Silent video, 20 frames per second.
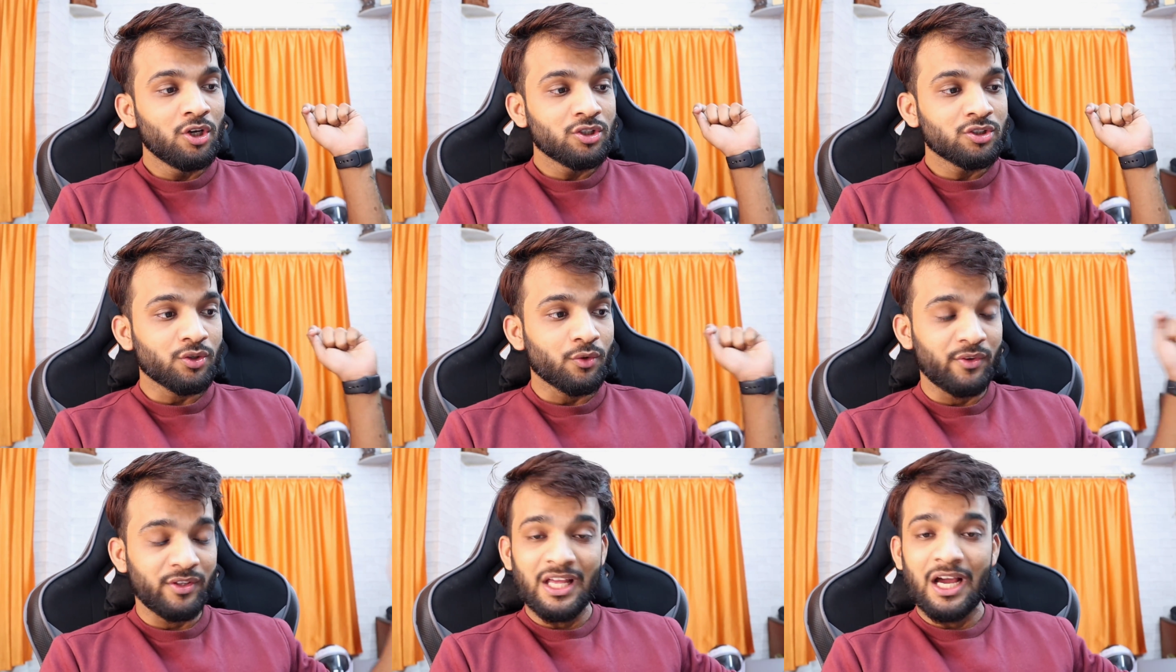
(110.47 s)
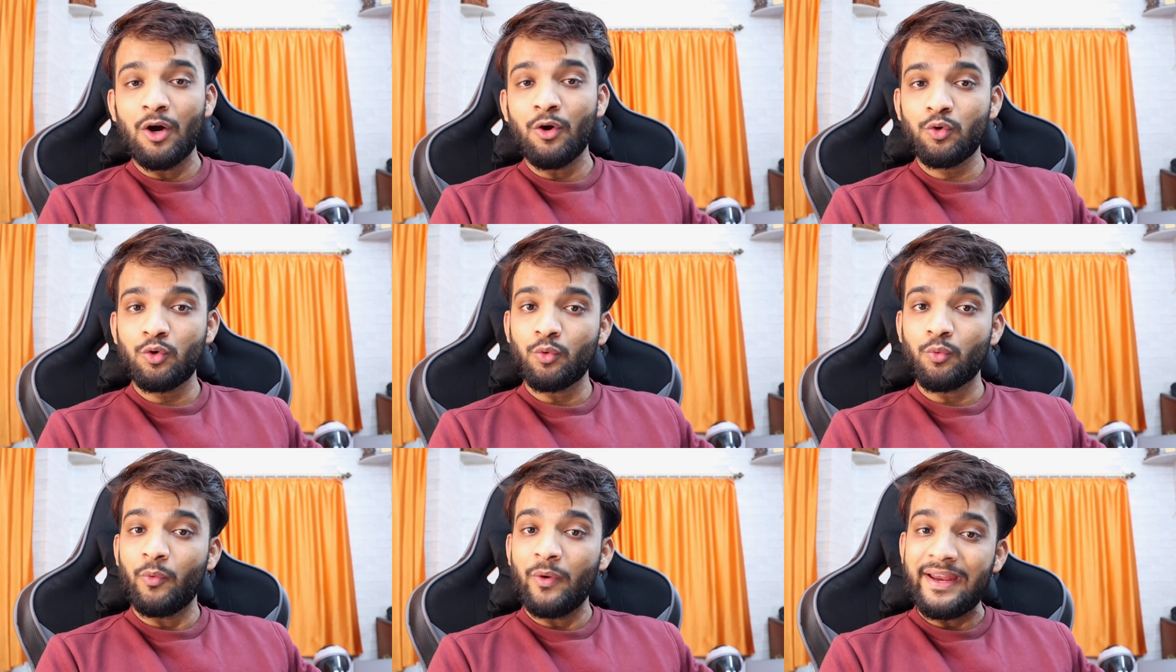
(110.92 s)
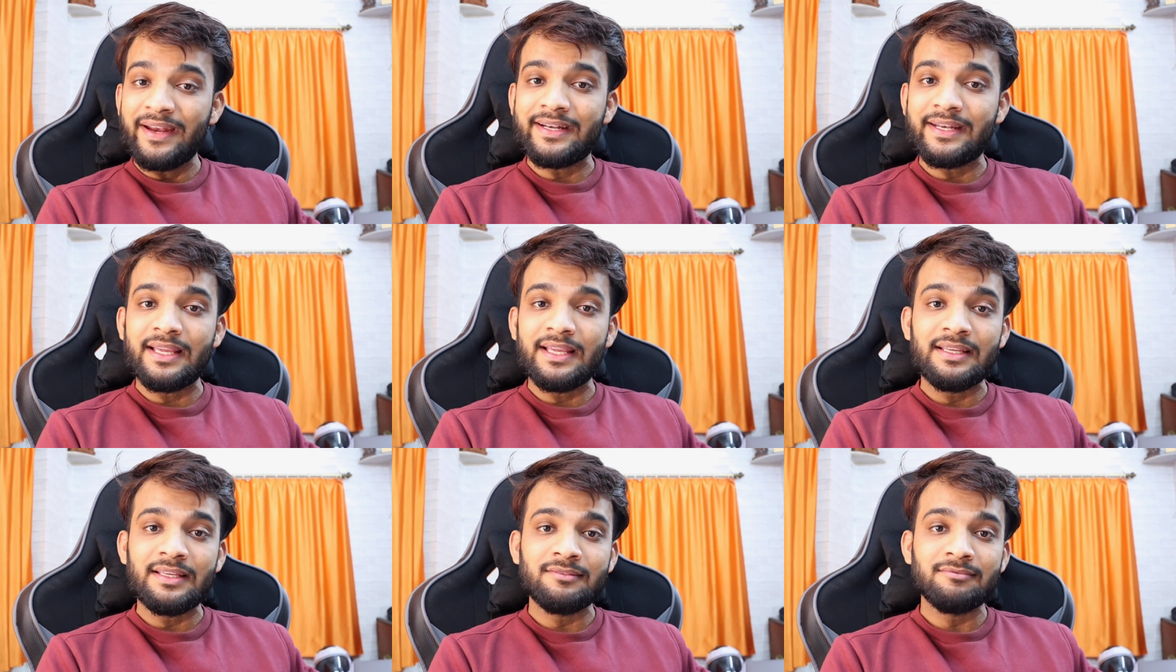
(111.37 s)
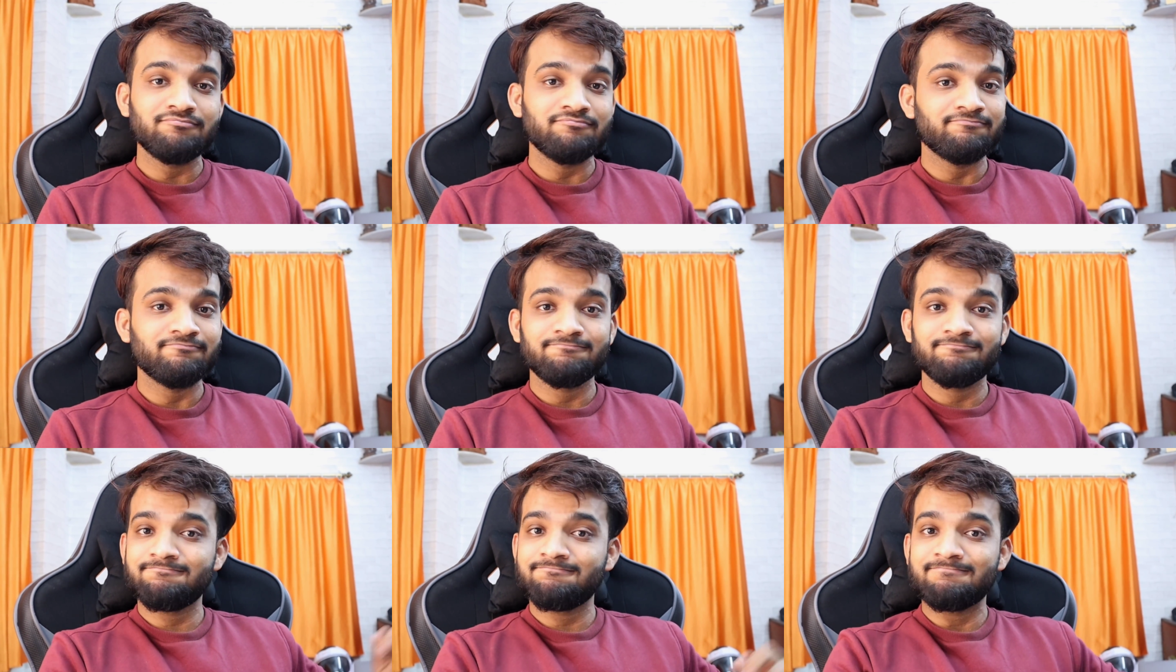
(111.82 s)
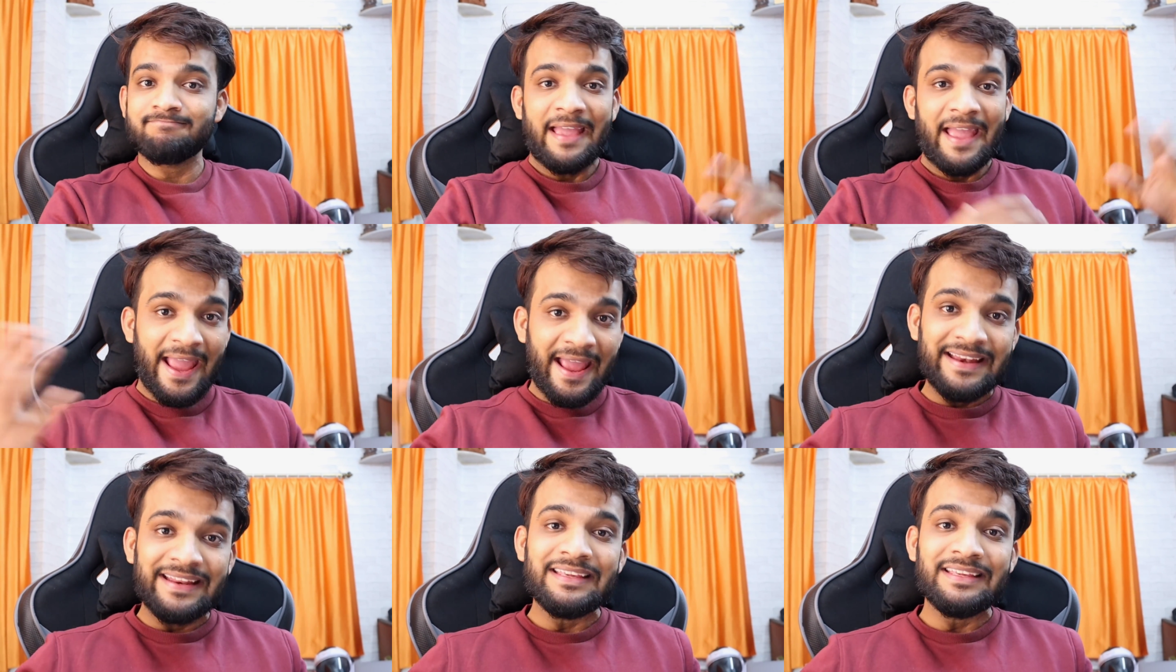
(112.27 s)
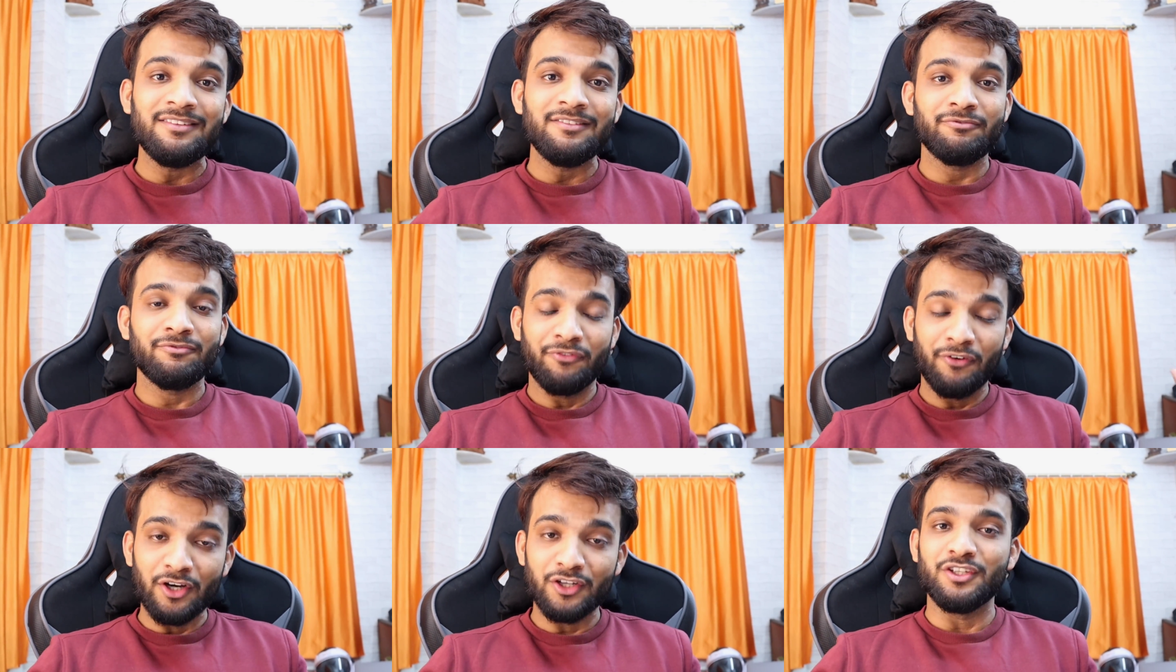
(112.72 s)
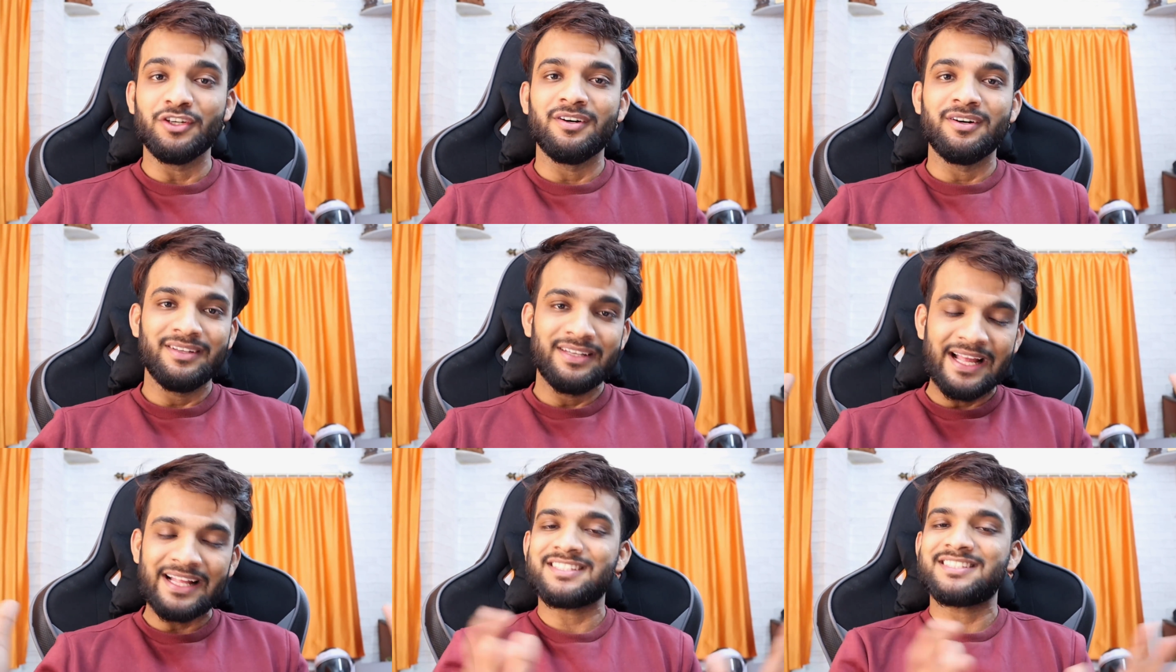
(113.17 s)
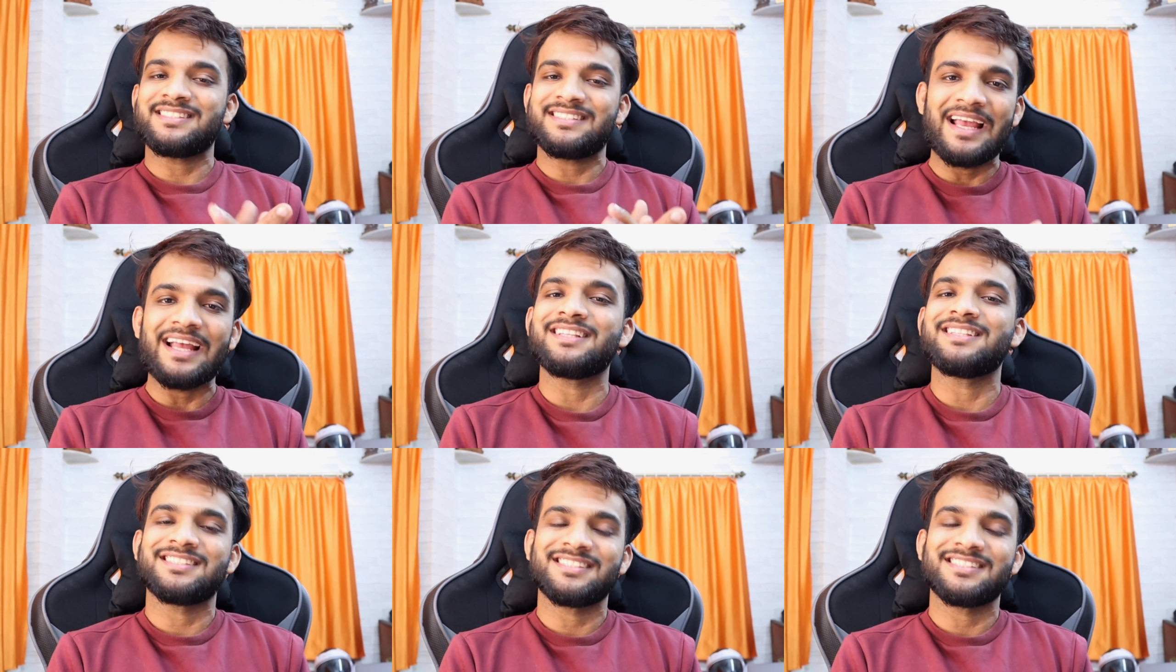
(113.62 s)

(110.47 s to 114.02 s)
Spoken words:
So without waiting any further, let's get